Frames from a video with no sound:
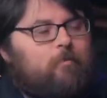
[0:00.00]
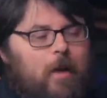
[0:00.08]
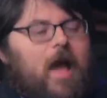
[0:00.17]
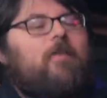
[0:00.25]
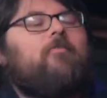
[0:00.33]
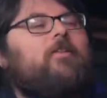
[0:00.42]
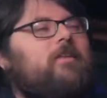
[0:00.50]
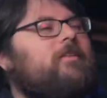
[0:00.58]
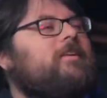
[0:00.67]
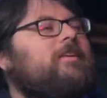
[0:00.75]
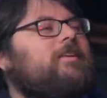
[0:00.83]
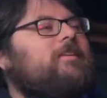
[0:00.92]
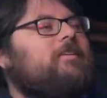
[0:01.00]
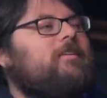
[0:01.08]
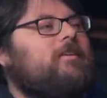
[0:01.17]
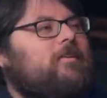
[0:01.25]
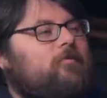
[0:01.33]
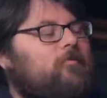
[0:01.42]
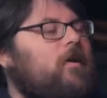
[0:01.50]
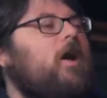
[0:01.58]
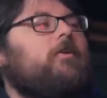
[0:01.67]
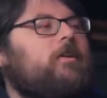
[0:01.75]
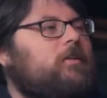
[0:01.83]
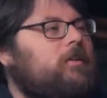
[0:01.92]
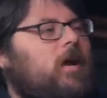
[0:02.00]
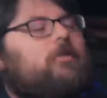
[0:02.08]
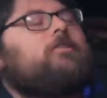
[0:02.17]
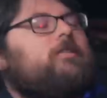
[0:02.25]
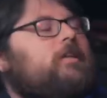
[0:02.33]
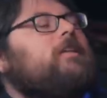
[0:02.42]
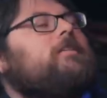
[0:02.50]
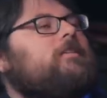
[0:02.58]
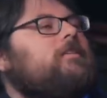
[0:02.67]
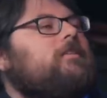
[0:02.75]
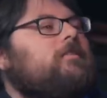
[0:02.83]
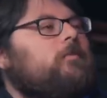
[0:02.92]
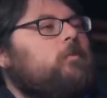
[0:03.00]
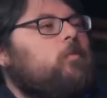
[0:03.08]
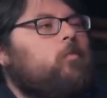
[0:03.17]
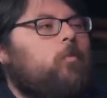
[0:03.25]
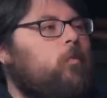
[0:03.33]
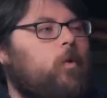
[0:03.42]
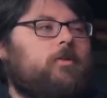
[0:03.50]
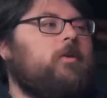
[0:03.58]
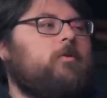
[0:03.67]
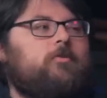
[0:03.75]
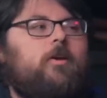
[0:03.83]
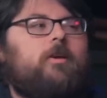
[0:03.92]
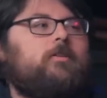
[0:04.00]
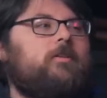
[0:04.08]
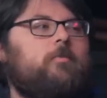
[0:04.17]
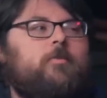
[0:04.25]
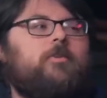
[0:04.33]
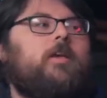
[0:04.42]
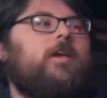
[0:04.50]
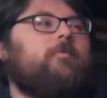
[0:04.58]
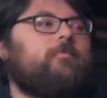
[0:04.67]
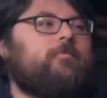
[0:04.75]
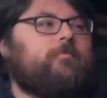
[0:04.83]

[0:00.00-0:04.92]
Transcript: bafflingly, confoundingly contradicts what they were trying to communicate.